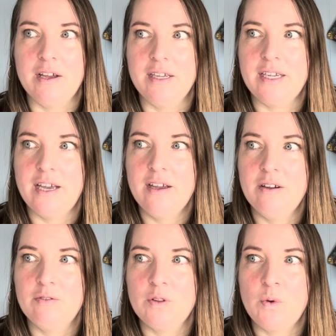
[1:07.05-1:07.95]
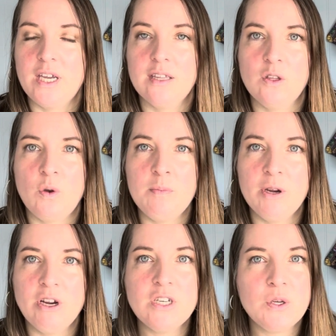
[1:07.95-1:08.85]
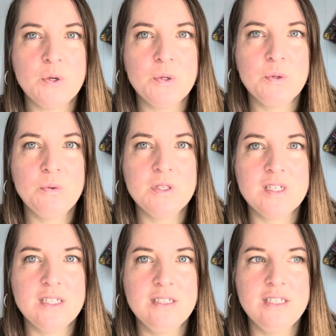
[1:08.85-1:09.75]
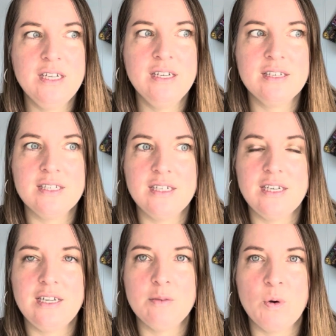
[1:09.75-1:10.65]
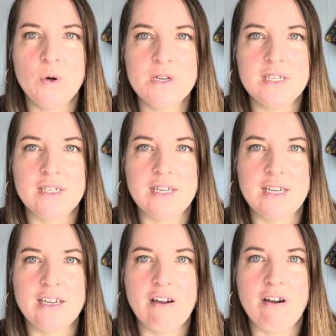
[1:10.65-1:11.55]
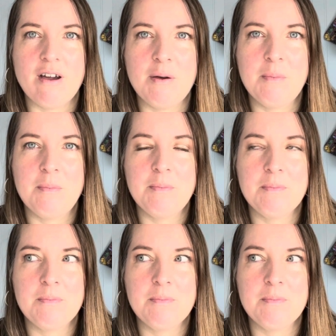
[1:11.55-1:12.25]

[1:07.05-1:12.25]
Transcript: yeah, over the weekend, the Queen Mary 2 was in Sydney, the Port of Sydney, on